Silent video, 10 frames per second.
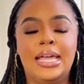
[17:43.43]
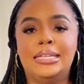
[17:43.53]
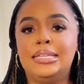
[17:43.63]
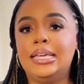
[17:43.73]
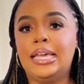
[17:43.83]

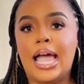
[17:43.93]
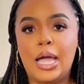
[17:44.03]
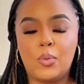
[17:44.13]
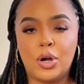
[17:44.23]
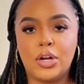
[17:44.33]
In
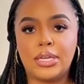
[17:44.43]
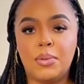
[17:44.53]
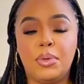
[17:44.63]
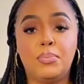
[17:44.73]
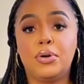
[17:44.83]
Dubai,
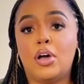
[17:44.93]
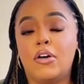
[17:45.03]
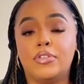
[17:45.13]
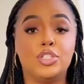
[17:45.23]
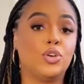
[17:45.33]
years
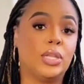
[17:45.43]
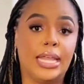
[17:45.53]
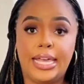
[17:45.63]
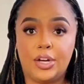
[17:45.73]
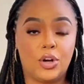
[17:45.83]
ago,
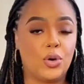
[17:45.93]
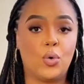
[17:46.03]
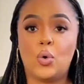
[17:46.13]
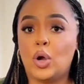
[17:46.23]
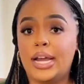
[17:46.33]
Mira had
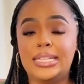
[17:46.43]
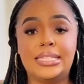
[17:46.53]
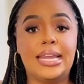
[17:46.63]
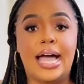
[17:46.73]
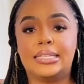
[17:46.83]
once
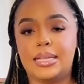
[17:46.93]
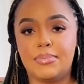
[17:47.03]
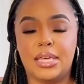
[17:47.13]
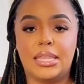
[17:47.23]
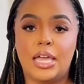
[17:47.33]
turned down a
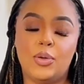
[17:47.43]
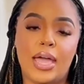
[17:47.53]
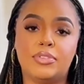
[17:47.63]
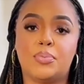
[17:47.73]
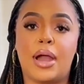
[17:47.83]
senior
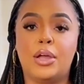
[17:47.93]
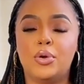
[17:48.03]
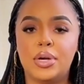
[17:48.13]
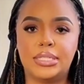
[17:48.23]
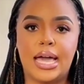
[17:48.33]
buyer who
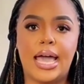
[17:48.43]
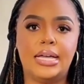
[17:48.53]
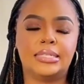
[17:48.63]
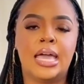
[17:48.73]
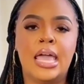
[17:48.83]
offered her a
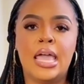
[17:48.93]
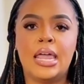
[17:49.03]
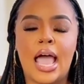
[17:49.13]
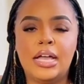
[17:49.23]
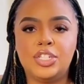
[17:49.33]
fashion
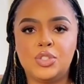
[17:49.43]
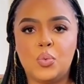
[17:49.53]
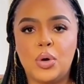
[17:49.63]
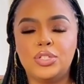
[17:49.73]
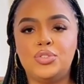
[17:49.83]
deal in
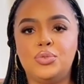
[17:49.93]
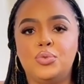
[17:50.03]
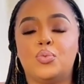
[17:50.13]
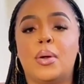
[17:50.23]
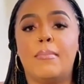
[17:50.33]
exchange
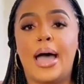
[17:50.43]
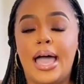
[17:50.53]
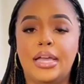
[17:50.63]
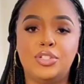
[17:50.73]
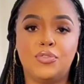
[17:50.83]
for a
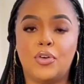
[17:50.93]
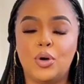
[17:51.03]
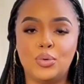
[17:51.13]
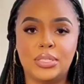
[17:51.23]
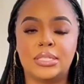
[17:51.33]
weekend trip.
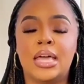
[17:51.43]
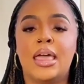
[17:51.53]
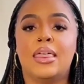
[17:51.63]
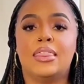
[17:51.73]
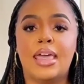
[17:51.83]

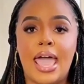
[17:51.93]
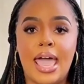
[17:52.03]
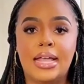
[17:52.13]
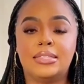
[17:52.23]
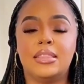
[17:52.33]
I
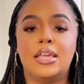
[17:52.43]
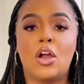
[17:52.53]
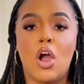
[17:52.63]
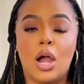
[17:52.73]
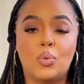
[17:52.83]
learned
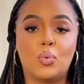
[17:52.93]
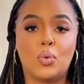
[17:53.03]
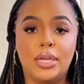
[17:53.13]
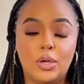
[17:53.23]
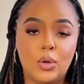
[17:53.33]
early that
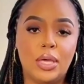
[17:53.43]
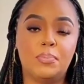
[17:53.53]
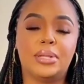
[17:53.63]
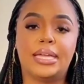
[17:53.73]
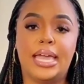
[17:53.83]
some doors
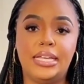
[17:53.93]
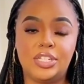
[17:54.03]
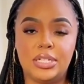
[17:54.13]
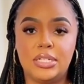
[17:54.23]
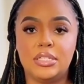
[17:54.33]
open
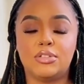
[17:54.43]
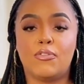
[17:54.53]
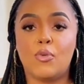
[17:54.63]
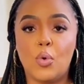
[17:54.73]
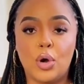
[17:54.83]
too
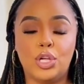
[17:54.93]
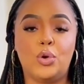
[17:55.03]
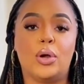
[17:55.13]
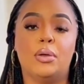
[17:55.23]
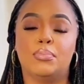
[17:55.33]
easily.
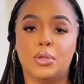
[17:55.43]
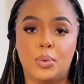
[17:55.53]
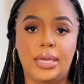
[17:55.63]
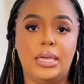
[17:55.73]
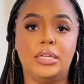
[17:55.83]

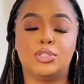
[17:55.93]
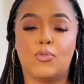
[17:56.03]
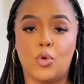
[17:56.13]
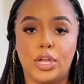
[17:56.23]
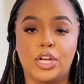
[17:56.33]
And they
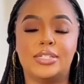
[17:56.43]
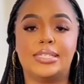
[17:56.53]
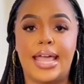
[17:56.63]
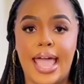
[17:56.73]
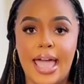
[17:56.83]
always lead to
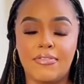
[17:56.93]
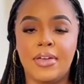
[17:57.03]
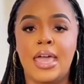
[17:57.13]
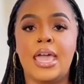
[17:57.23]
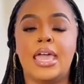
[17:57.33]
dark
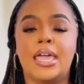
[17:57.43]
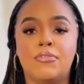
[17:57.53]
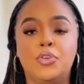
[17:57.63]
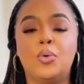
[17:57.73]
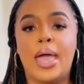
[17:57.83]
places,
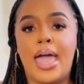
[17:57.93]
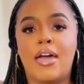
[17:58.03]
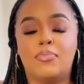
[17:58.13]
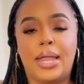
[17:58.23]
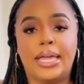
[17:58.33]
she
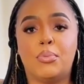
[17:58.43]
said.